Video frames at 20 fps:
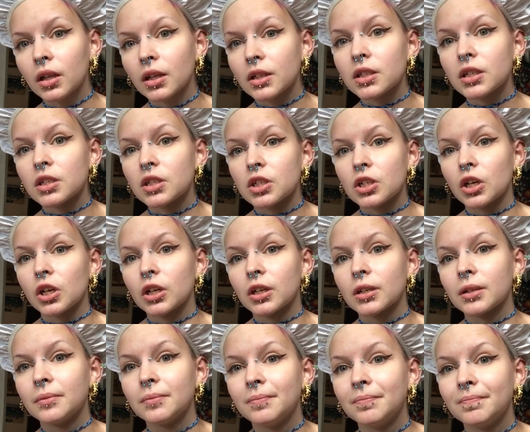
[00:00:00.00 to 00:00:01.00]
let's get
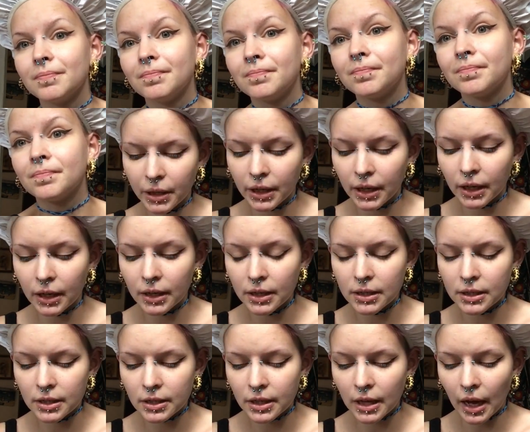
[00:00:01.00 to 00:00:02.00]
started.
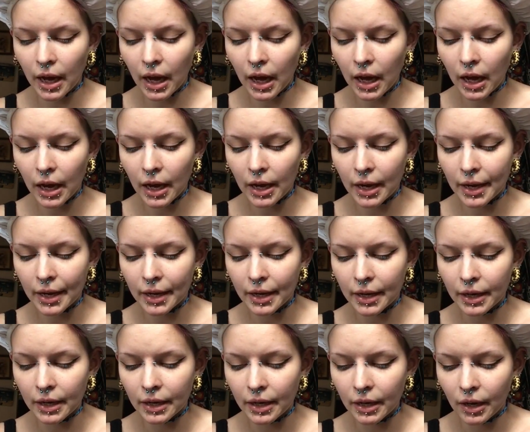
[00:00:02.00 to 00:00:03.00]
Because
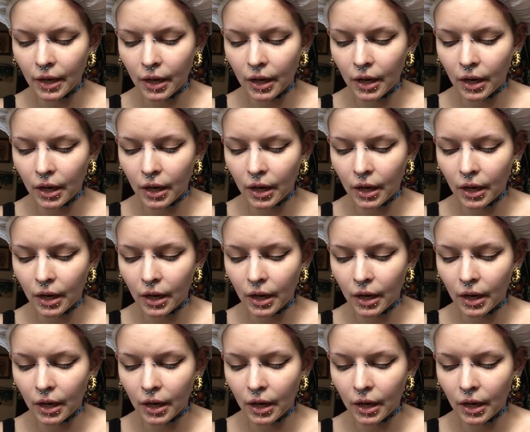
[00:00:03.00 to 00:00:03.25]
I